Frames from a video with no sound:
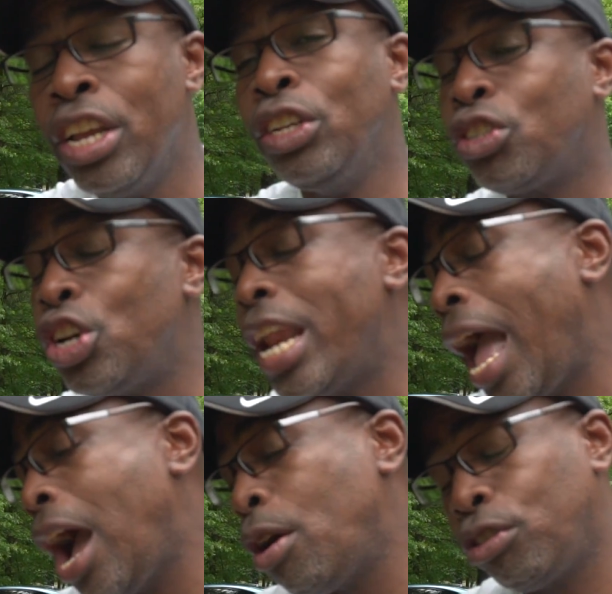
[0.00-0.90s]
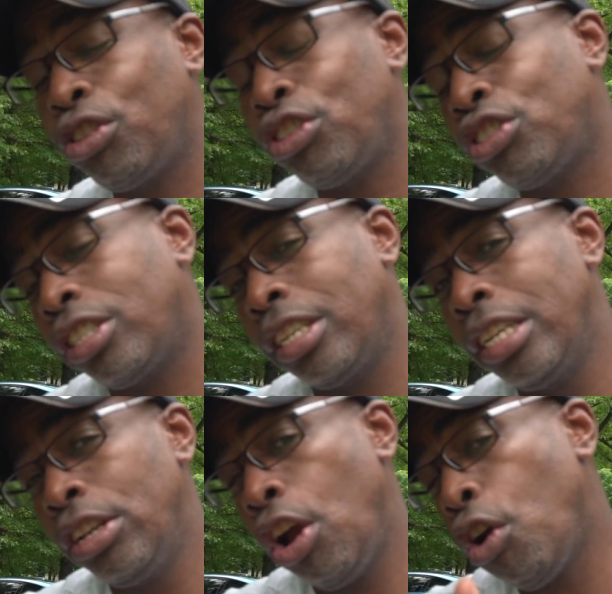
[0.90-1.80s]
So now just
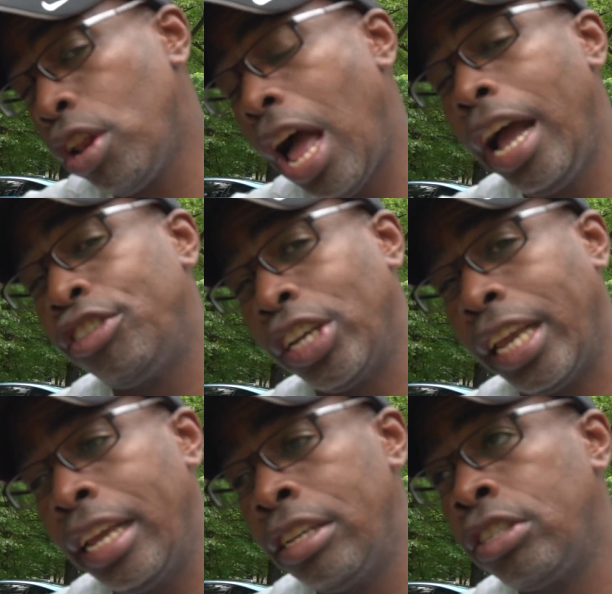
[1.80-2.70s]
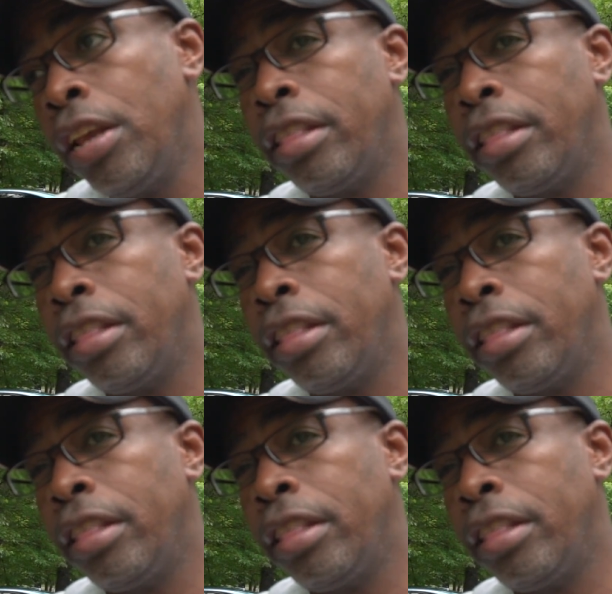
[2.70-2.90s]
her logic is